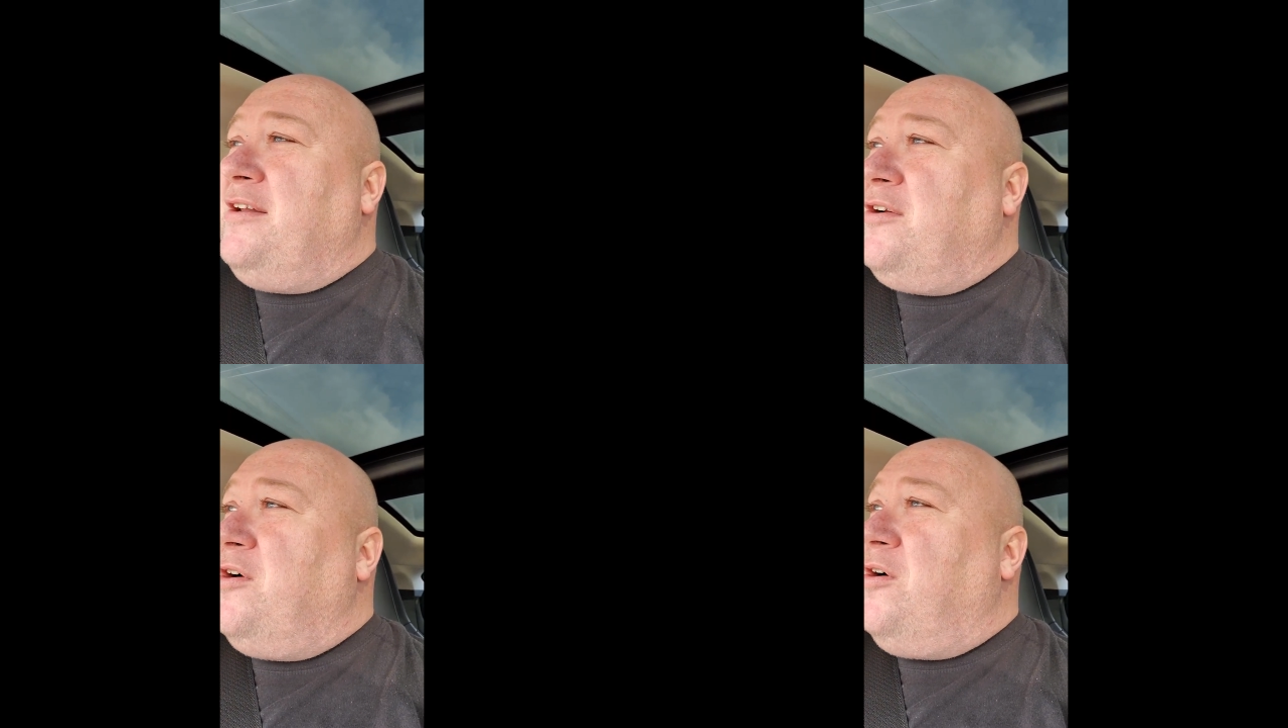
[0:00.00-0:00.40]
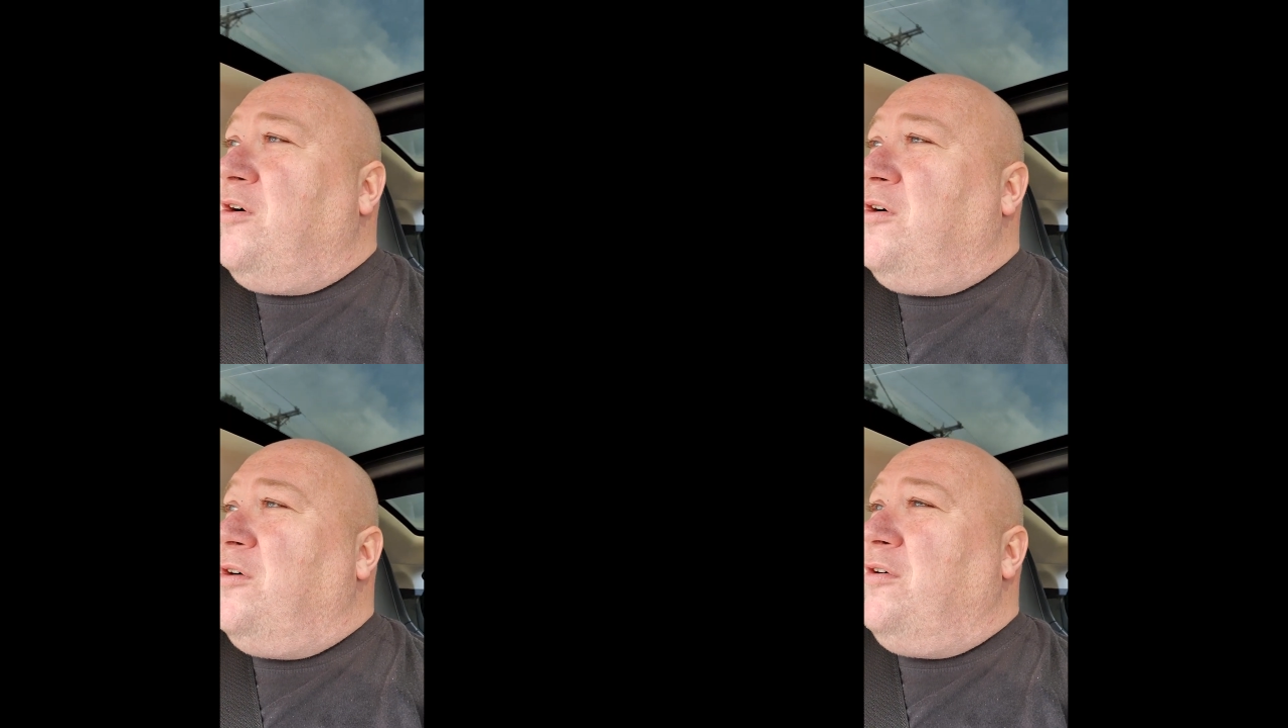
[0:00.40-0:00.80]
a
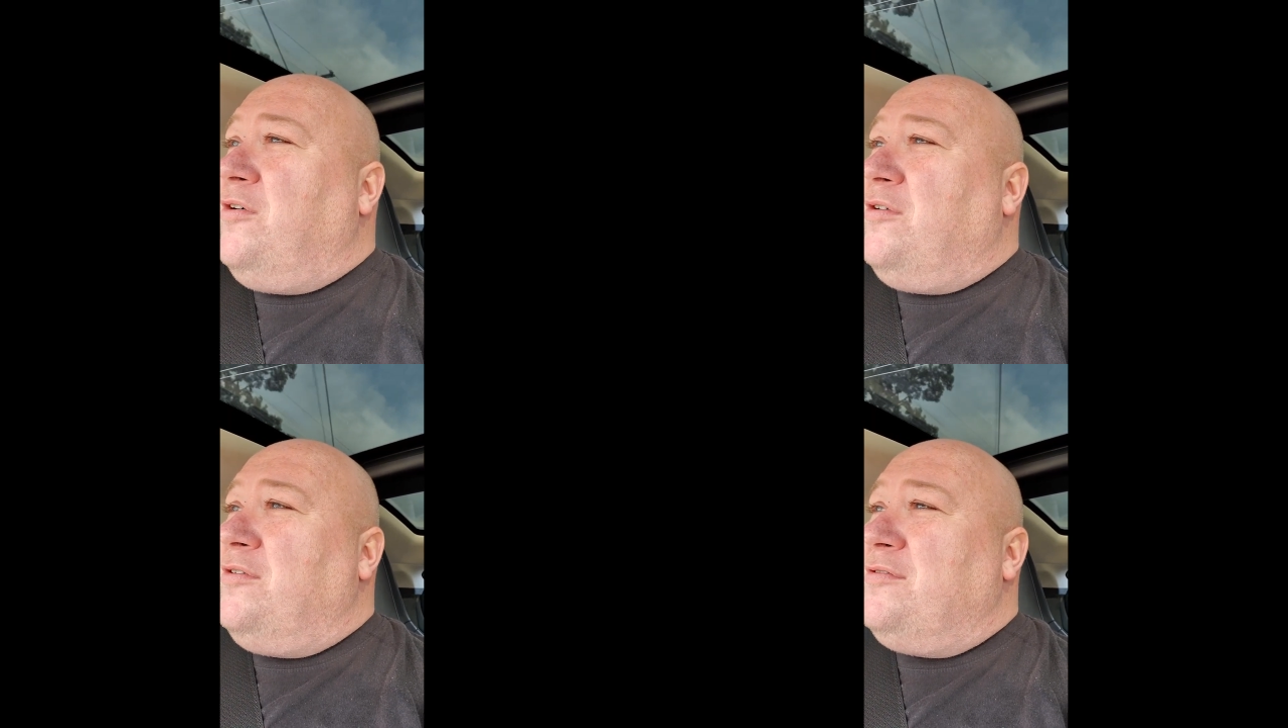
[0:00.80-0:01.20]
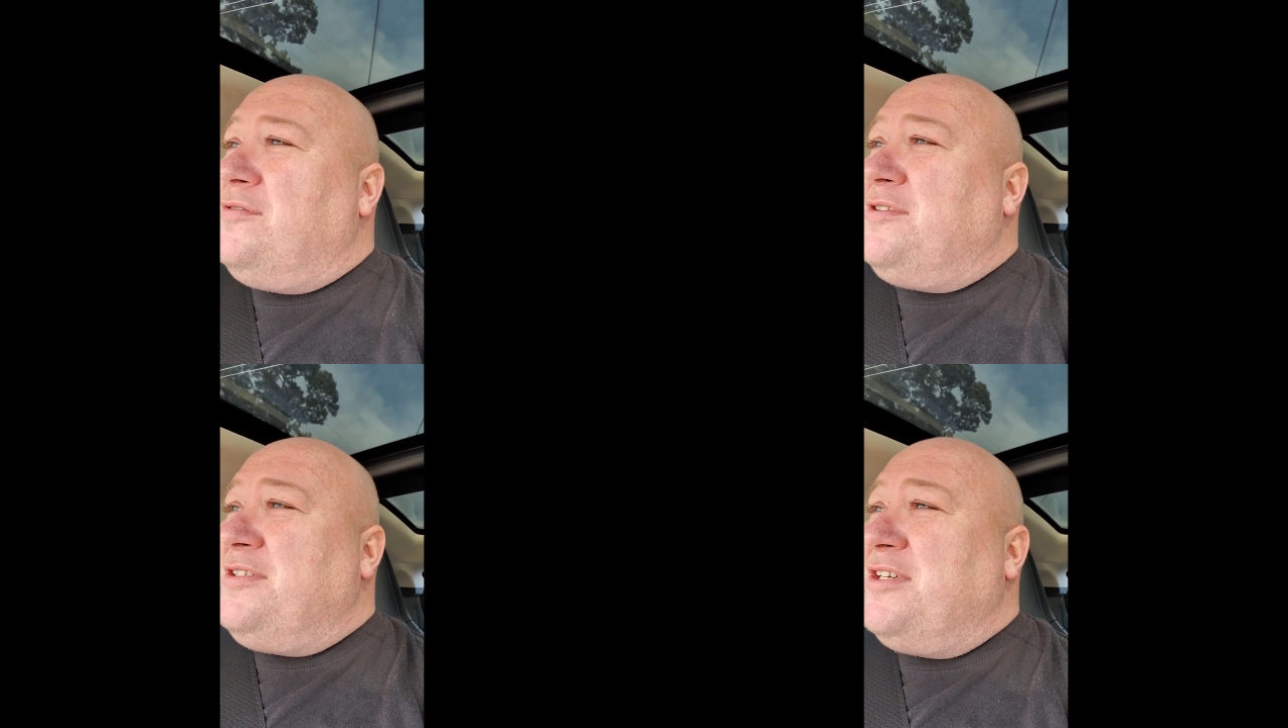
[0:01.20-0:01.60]
car
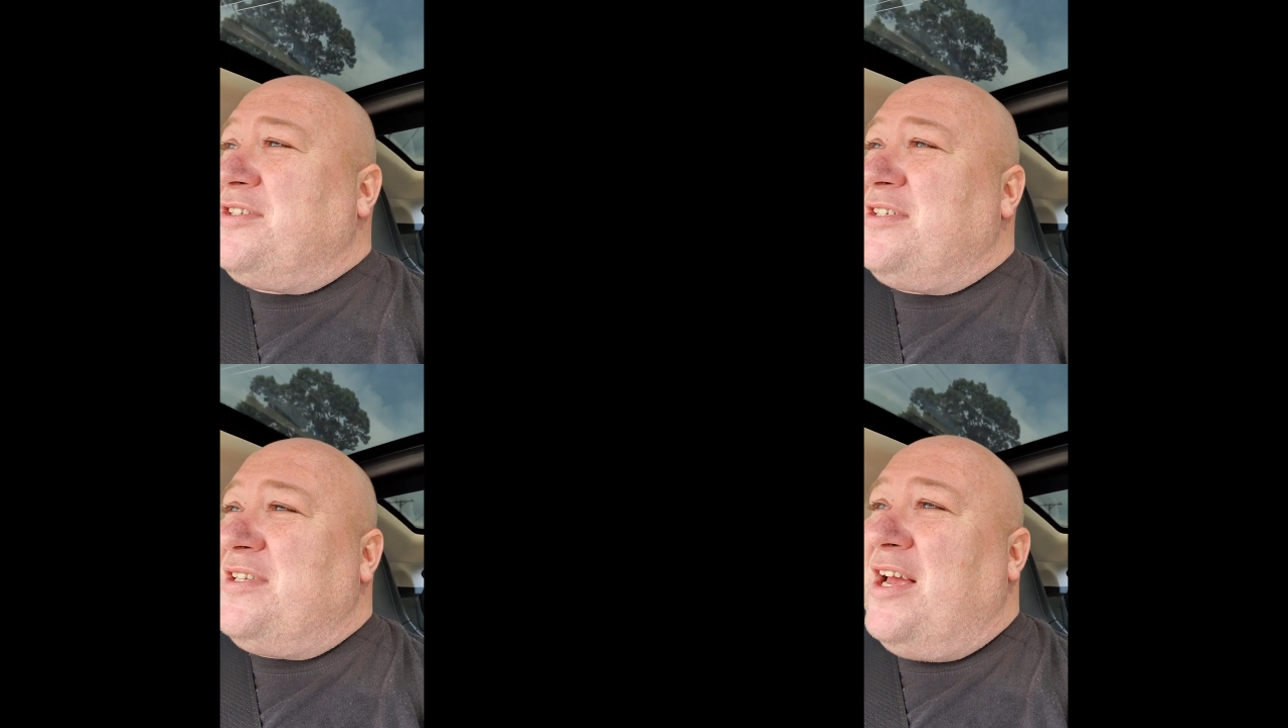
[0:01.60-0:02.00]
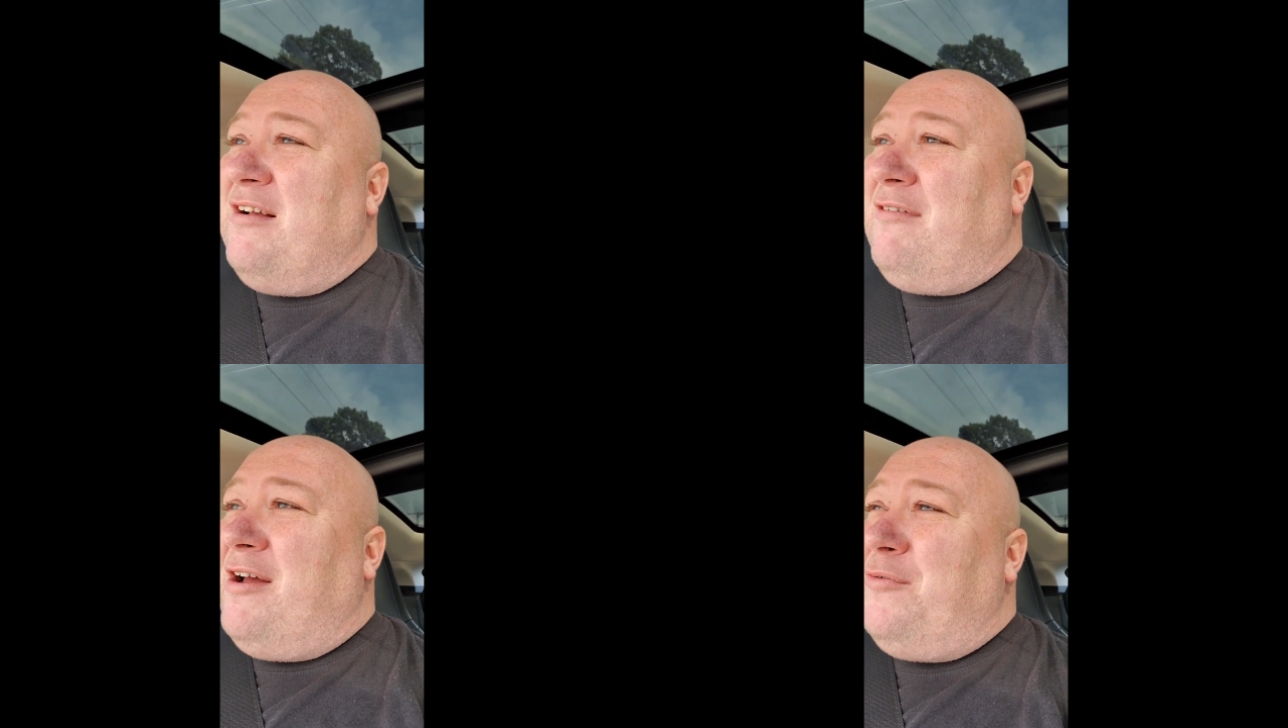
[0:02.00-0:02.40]
just to stay
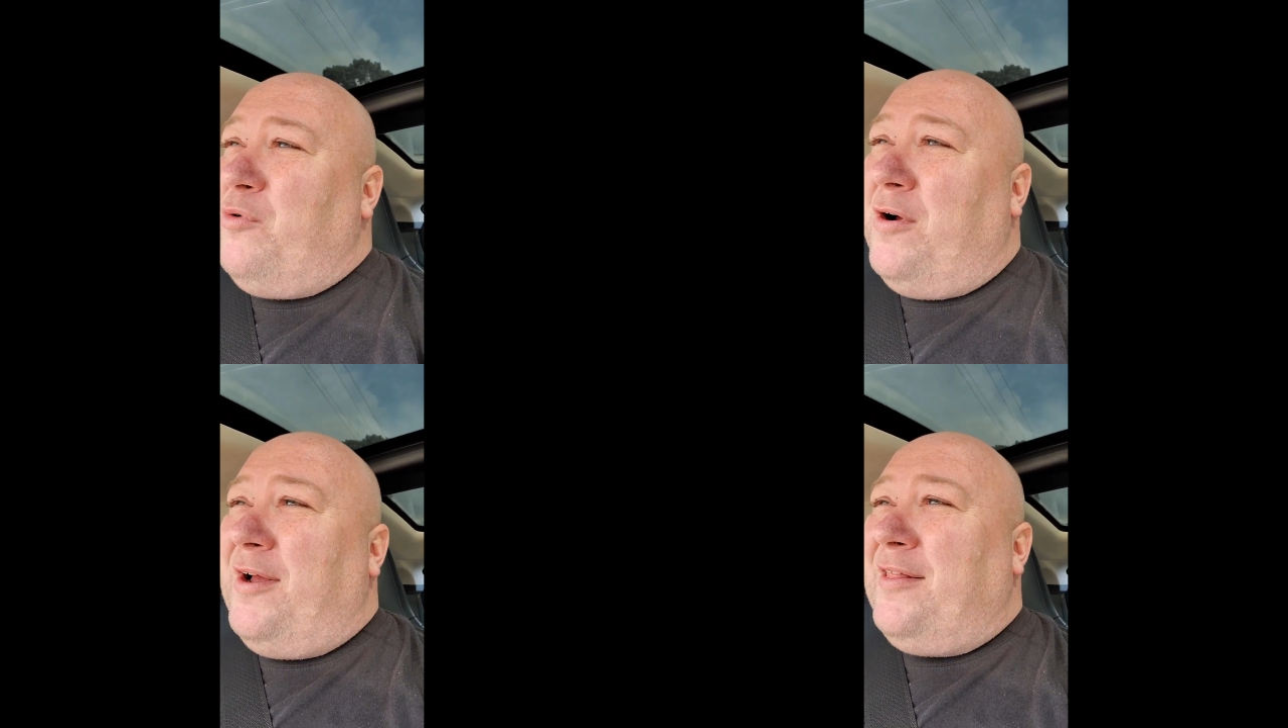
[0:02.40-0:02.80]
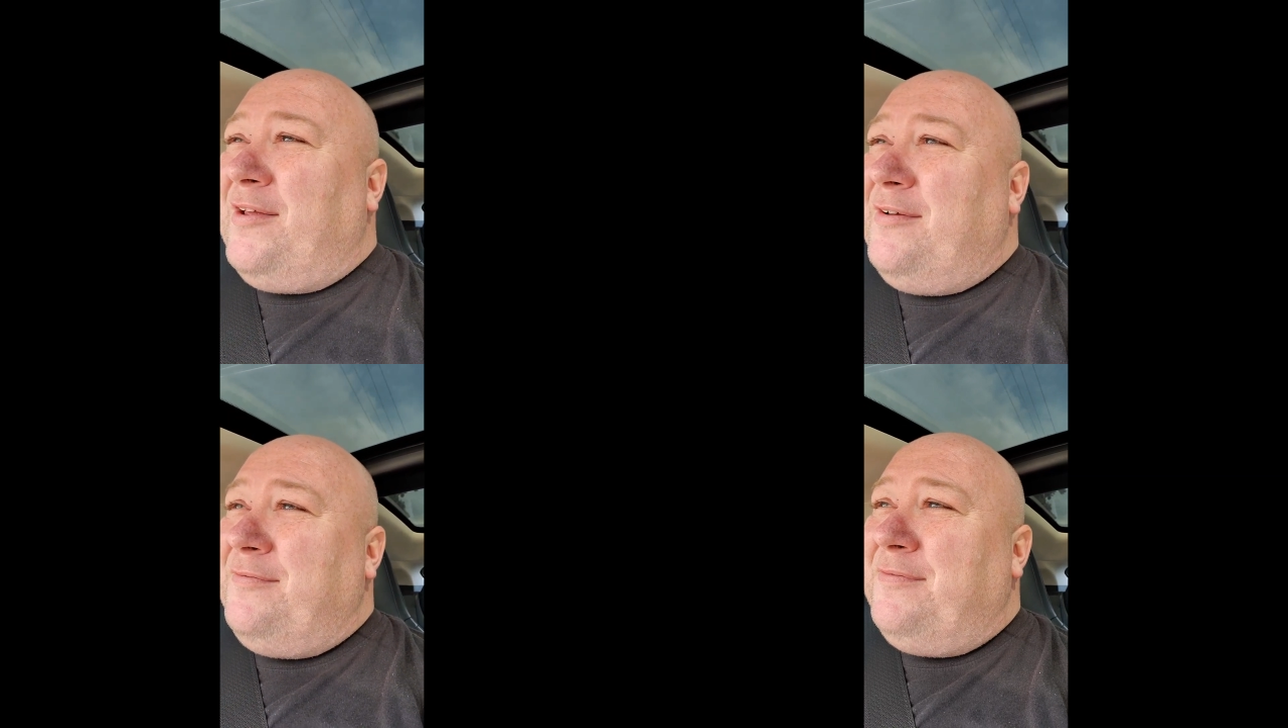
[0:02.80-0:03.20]
around where I
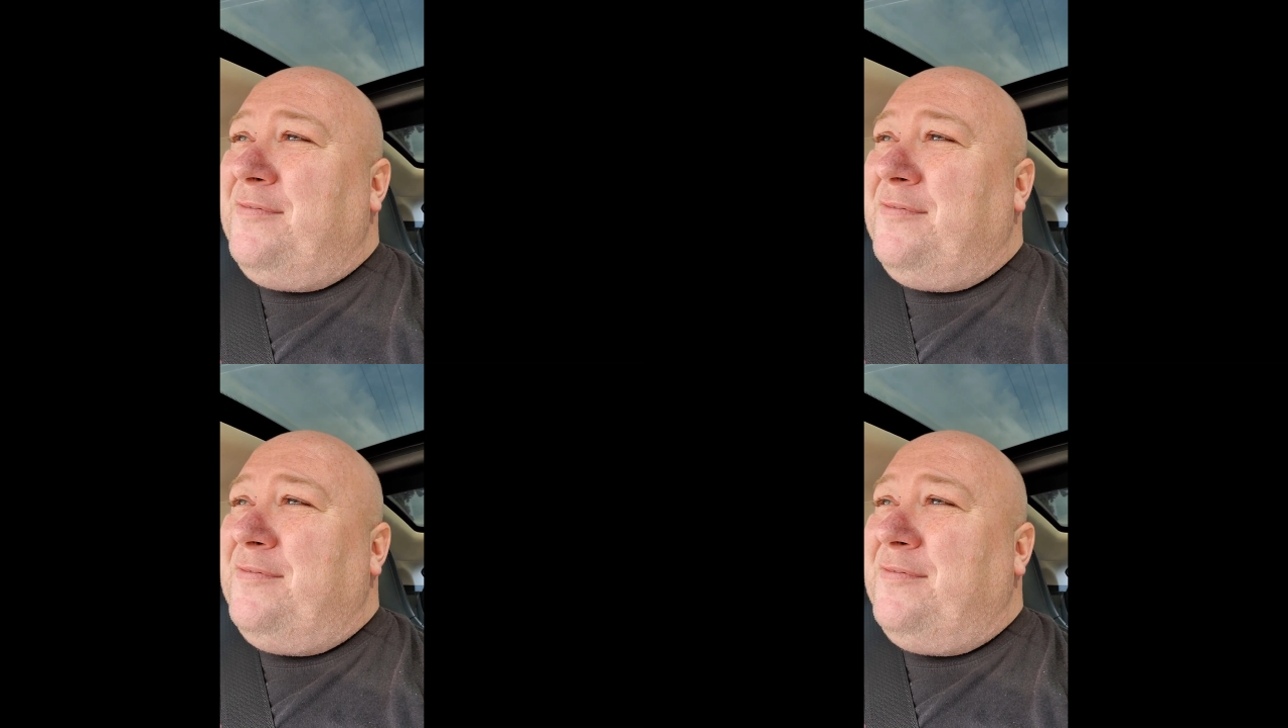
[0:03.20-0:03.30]
live,